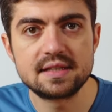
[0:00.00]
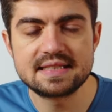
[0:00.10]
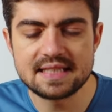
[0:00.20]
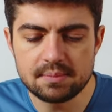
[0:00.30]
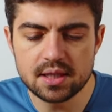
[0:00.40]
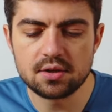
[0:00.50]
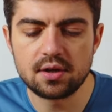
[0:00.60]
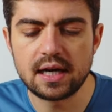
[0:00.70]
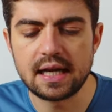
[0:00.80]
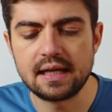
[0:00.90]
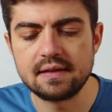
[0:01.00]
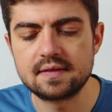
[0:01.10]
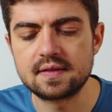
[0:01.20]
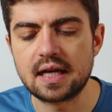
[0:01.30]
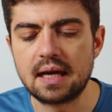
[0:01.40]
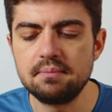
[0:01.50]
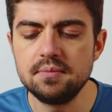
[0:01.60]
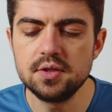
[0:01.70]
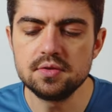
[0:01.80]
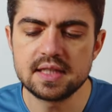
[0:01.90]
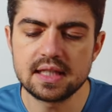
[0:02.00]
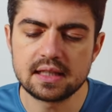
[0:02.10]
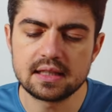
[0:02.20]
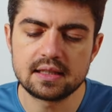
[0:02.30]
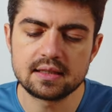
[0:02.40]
similar, and I'm using